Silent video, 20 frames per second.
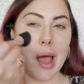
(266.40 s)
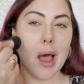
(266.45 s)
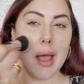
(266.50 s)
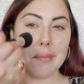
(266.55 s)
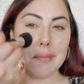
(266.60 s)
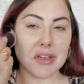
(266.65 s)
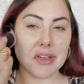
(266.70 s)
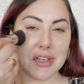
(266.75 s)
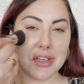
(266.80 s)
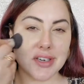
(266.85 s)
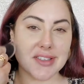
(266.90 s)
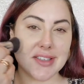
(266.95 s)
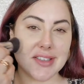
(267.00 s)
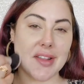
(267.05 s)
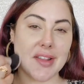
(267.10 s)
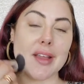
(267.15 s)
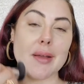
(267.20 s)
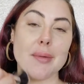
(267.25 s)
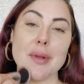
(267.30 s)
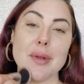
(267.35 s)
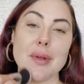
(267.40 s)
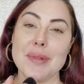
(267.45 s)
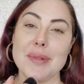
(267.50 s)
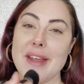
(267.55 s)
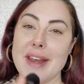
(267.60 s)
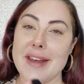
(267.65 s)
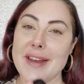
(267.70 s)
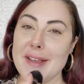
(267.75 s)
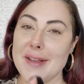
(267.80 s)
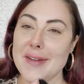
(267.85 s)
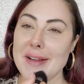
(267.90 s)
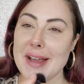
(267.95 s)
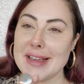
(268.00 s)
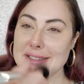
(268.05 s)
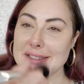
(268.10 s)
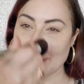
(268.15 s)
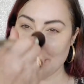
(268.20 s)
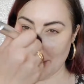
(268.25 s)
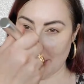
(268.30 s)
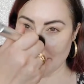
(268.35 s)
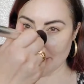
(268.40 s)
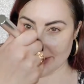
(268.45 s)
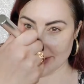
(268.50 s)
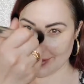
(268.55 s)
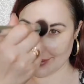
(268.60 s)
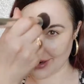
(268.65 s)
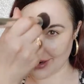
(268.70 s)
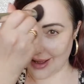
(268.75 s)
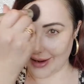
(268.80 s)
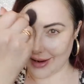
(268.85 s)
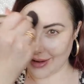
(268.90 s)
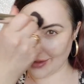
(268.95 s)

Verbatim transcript: I'm not trying to sound like I'm complaining, you guys. I promise I'm not.